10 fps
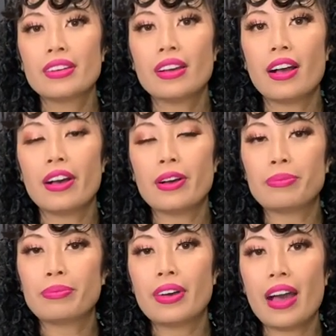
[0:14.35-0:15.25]

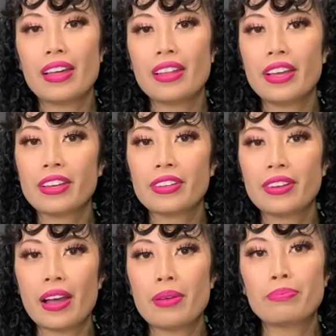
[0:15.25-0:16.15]

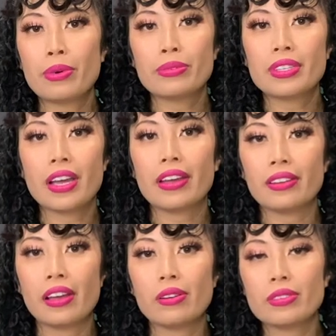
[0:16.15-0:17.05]
I'm both Thai and
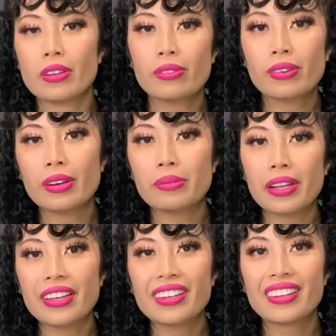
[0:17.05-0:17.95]
Lao, so I'm
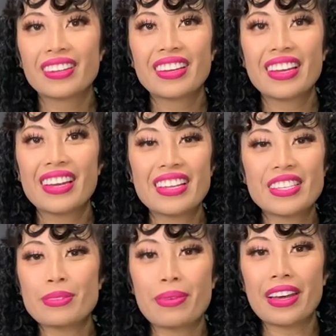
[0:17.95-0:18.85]
like, it
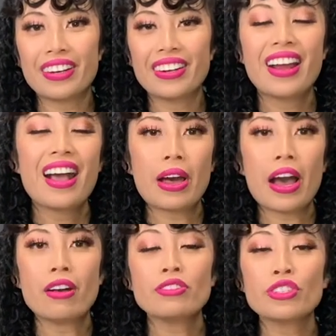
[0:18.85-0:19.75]
doesn't matter.
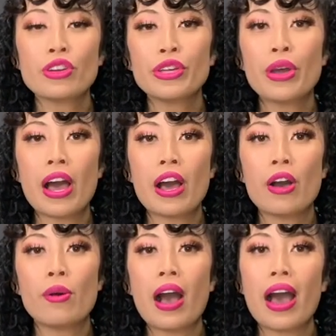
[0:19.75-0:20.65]
I'll show you
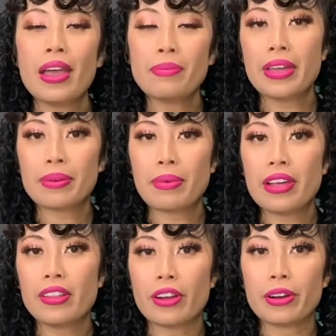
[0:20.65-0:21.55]
how I make my
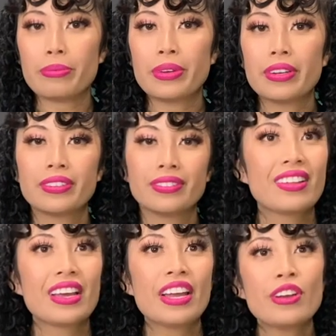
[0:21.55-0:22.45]
larb.
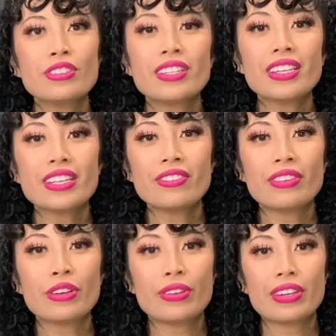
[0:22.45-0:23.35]
Here's a list of
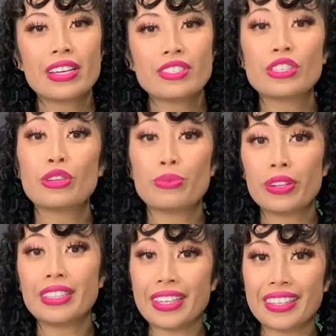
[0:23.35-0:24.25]
ingredients you will
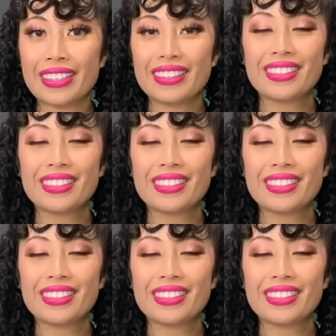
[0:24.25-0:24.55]
need.